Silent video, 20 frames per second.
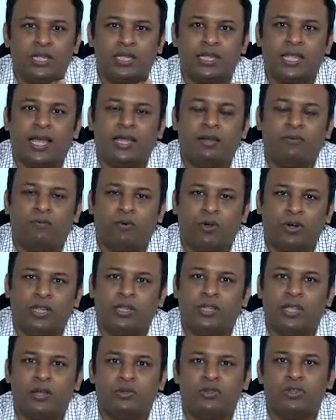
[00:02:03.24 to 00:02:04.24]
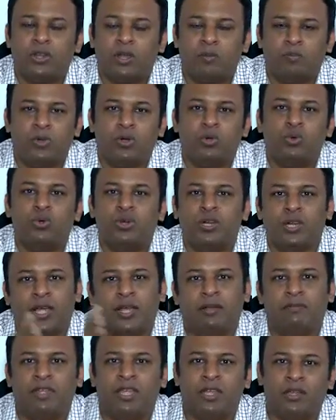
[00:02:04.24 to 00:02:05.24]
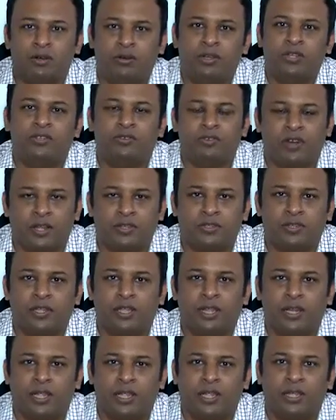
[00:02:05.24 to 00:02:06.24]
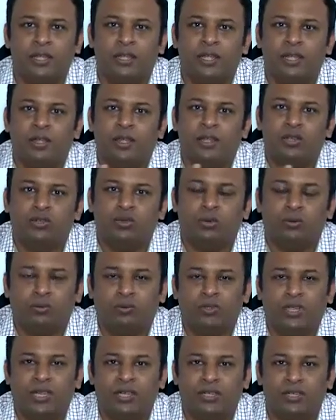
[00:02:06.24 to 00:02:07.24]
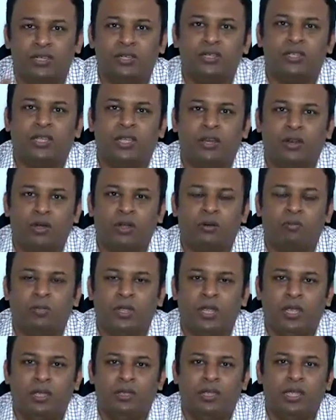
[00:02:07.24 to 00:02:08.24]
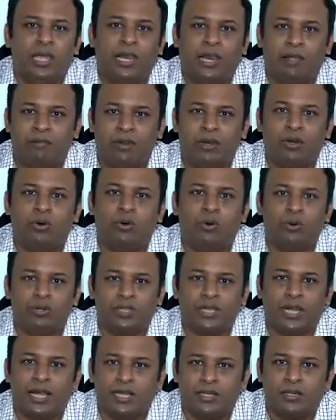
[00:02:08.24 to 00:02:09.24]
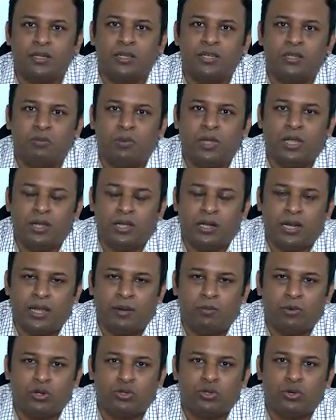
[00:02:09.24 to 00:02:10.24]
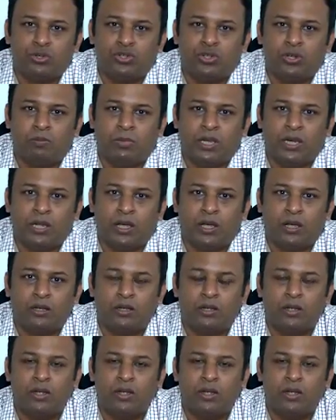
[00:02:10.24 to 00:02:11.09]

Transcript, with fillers: that 40,000 number couldn't have increased drastically. So it just cannot be 11 crores as it is being claimed on social media.